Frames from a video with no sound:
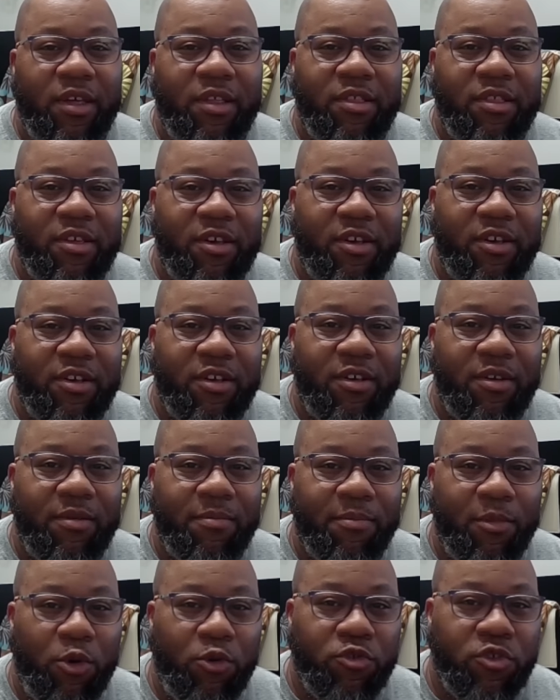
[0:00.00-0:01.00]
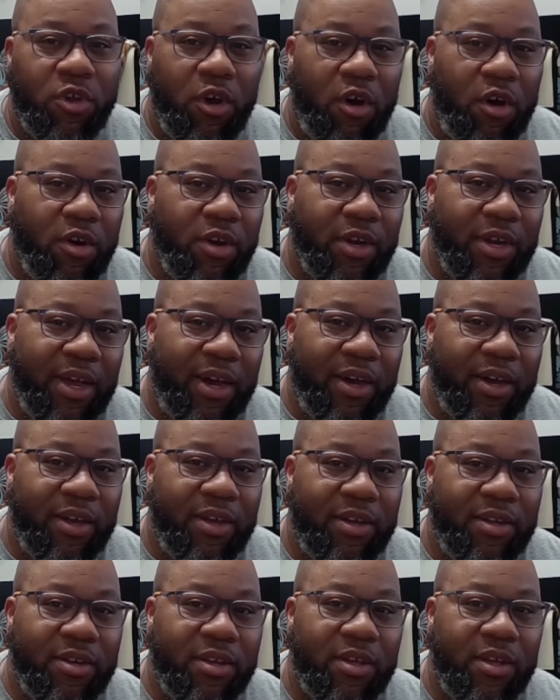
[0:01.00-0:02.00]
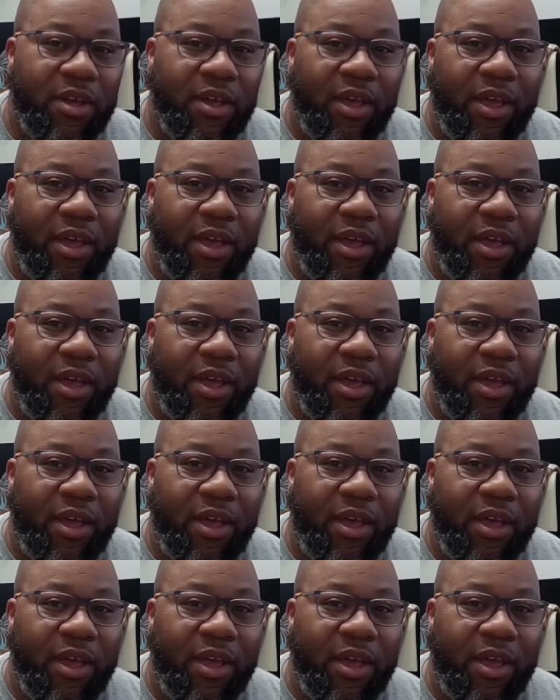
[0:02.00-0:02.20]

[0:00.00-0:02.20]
the Moza R9